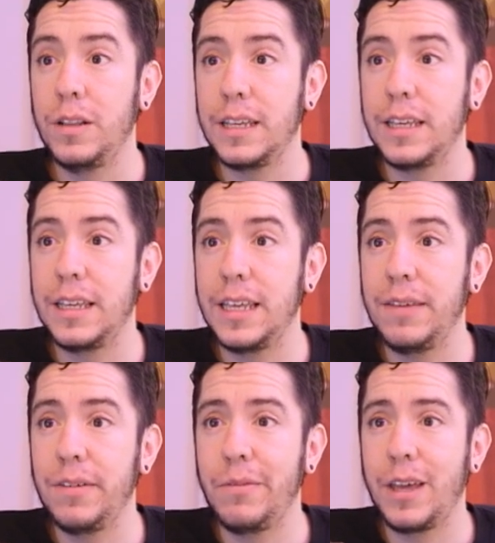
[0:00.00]
Will
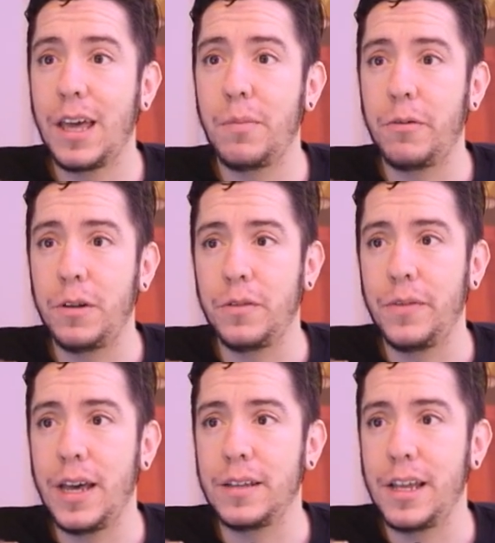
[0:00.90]
Eevee be capable
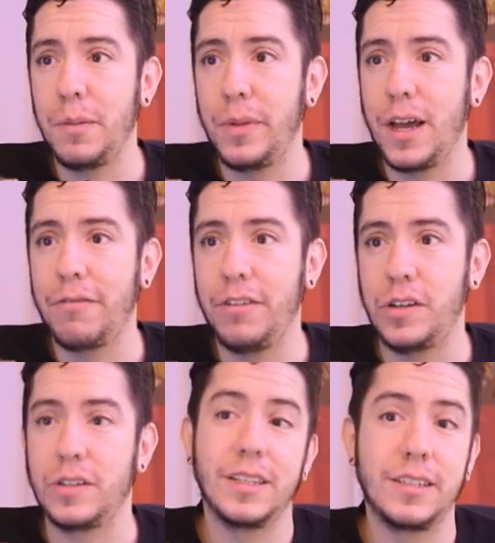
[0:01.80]
of VIA's NPR
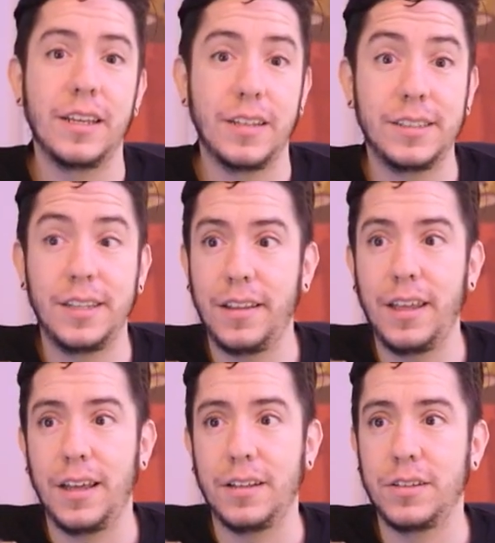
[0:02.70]
features? That's the
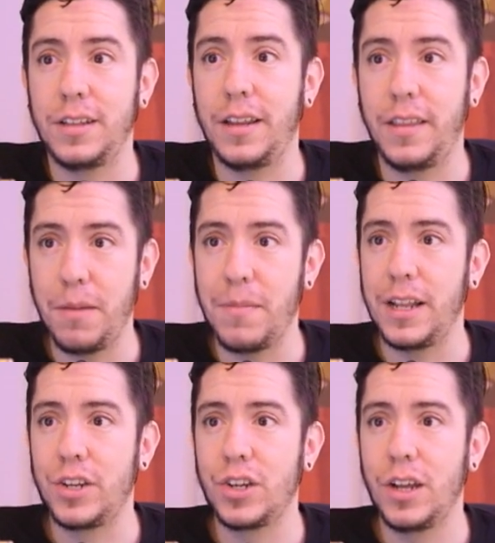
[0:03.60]
idea, that they
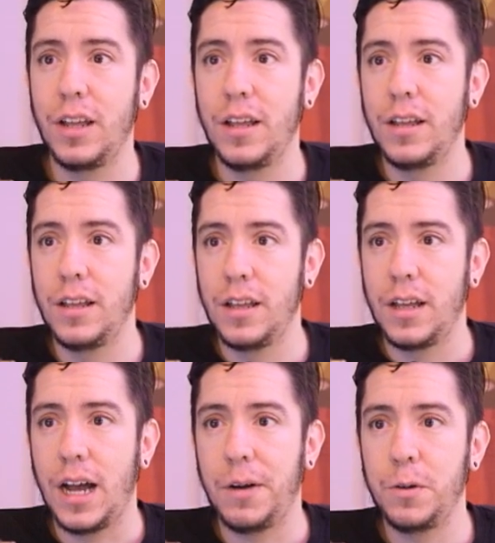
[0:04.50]
match.
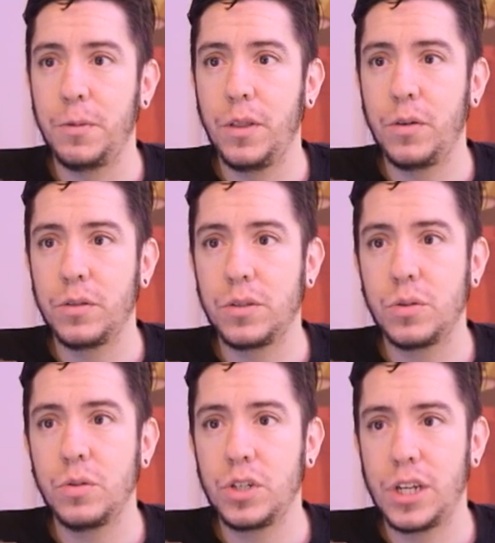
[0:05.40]
How will we do
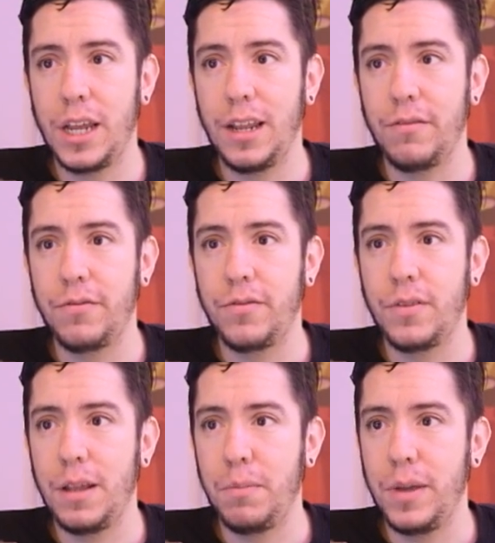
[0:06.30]
toon shading,
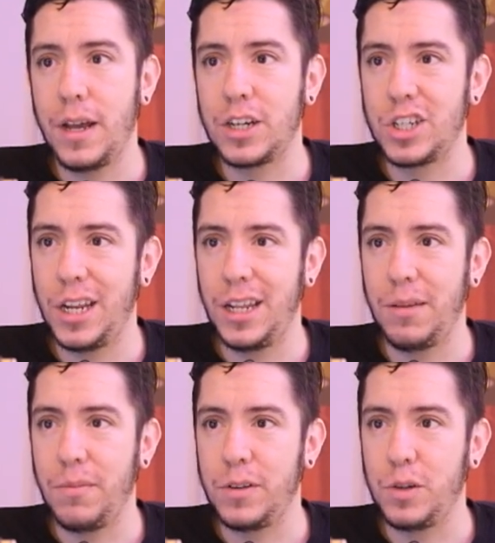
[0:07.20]
NPR
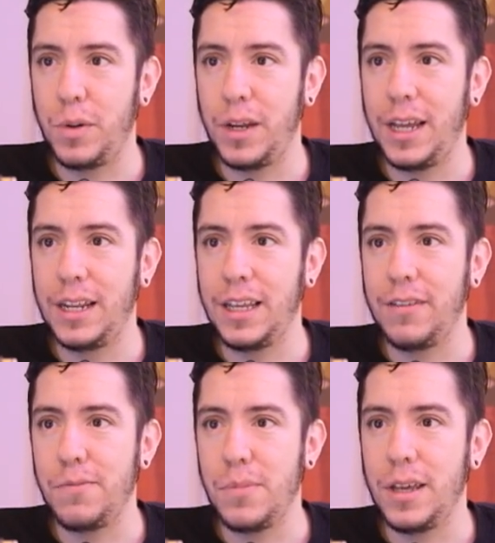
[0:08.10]
shading in 2.8
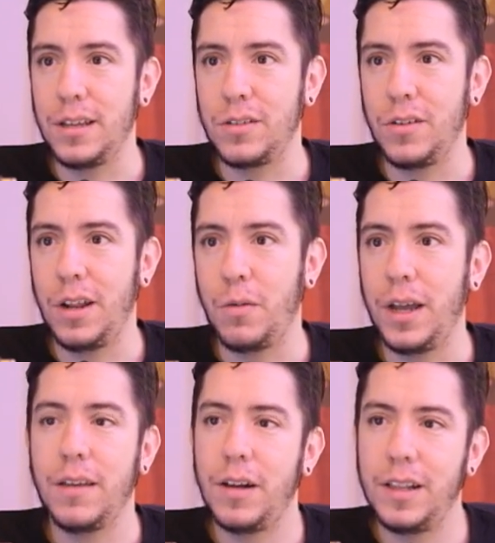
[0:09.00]
if VIA is going
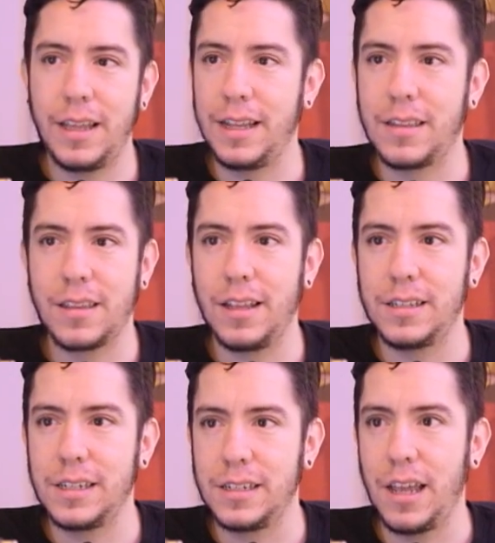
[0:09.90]
away? Well,
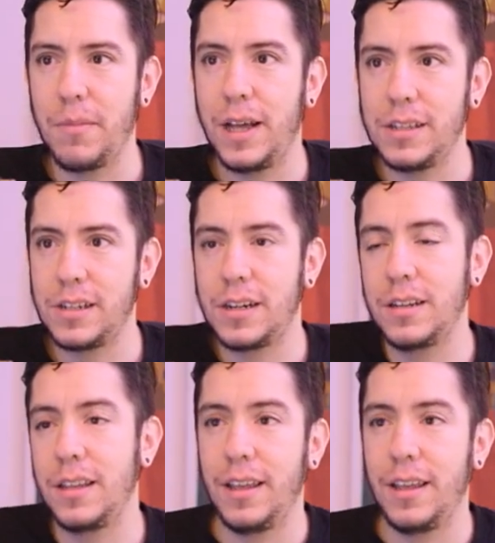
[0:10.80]
that's the same answer.